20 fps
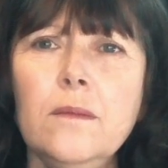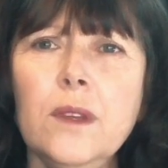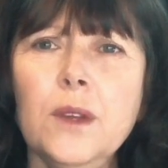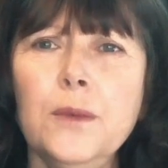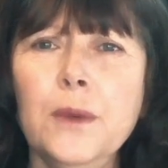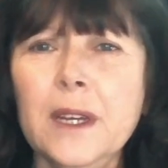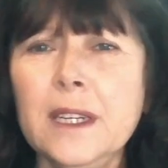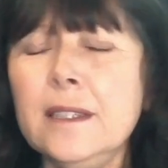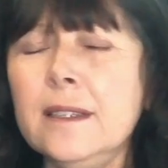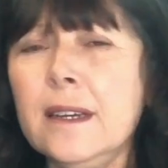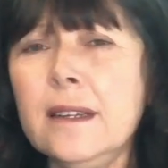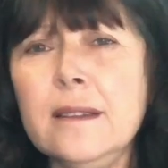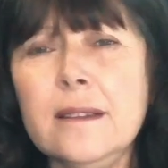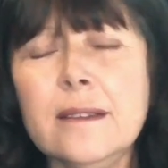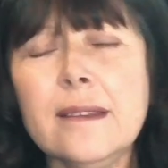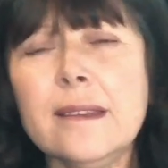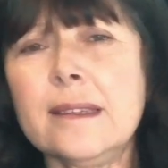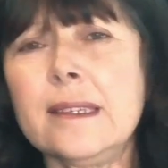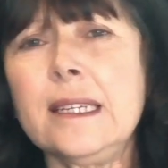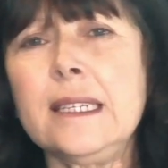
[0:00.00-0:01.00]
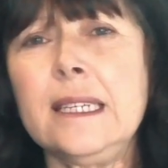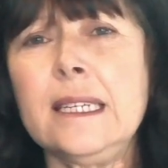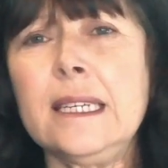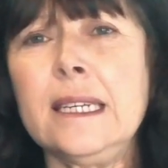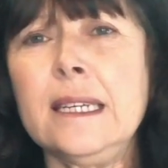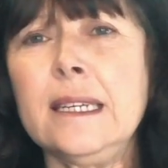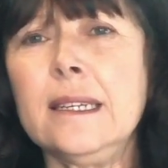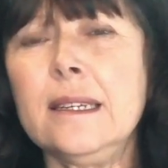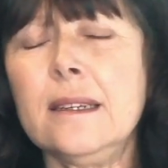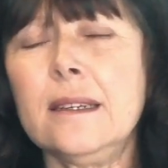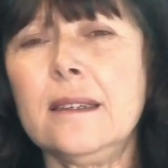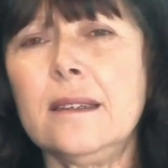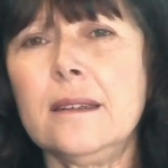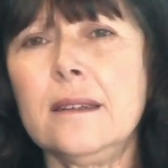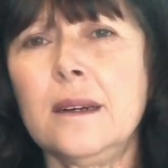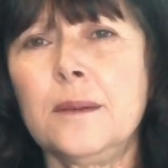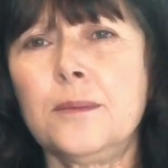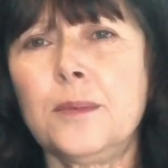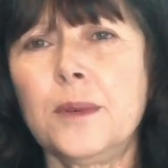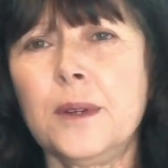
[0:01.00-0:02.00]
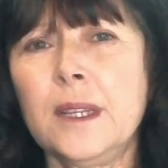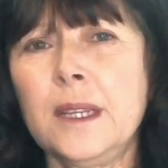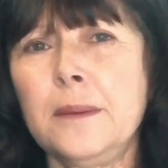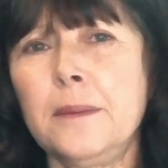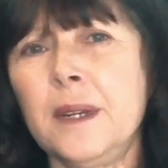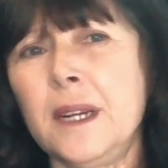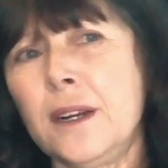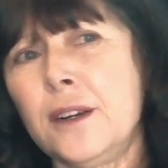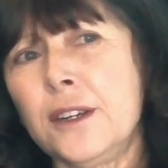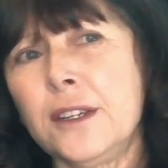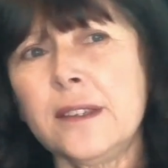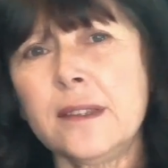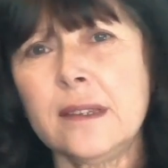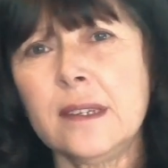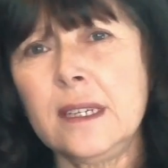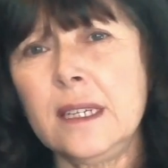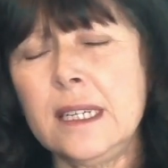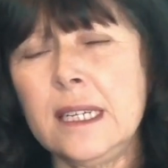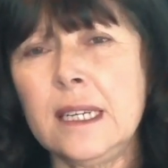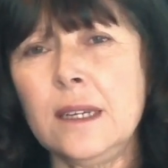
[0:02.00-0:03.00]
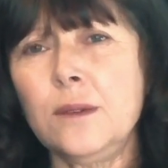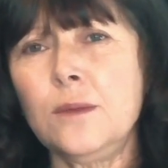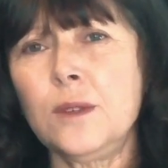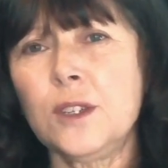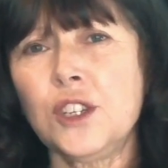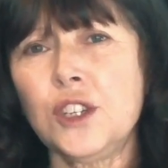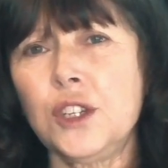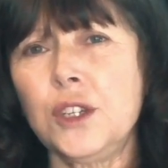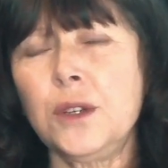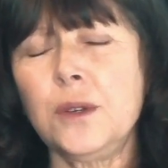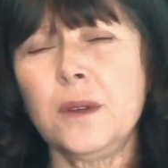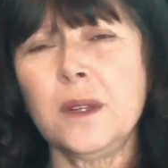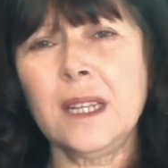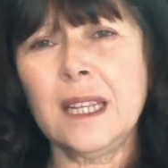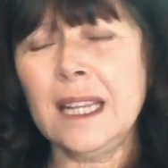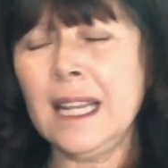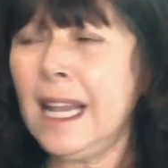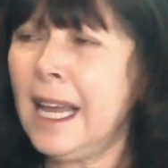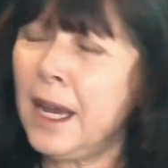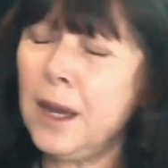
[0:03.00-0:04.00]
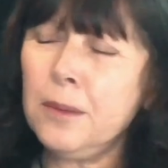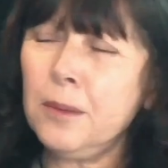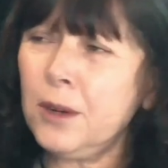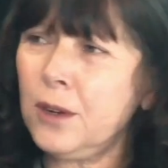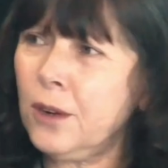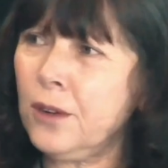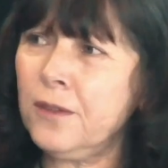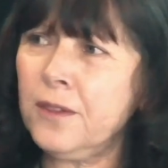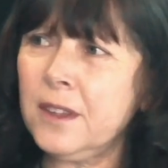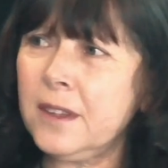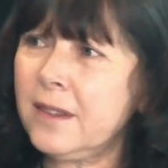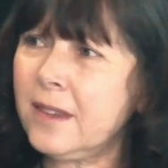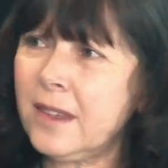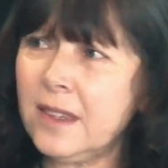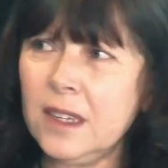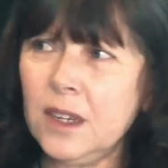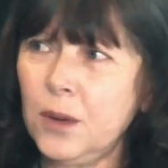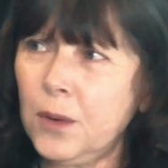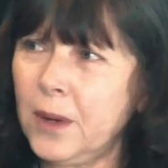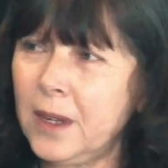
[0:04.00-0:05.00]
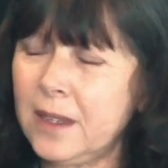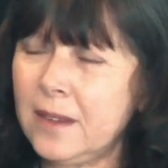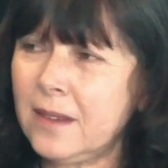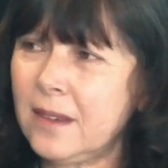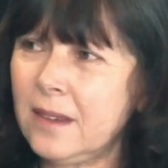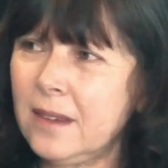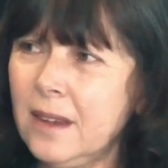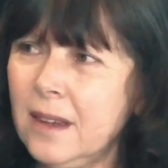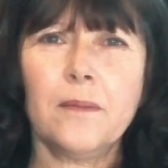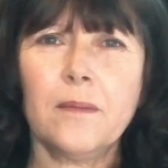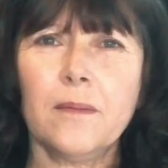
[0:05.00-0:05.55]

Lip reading: we had done the CD, a preliminary CD, which she labored over the sequence.